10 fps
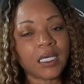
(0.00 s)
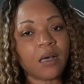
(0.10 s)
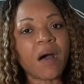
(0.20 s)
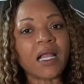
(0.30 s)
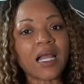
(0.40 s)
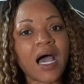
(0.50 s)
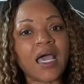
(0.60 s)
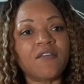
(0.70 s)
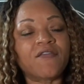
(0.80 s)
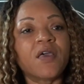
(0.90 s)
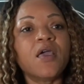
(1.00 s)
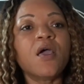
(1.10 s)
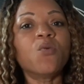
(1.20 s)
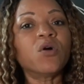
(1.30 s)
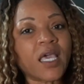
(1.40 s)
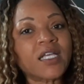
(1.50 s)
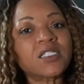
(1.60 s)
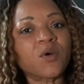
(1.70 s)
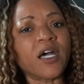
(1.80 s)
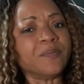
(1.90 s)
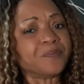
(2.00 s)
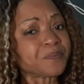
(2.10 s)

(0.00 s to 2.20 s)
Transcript: in my life. Well, guess what?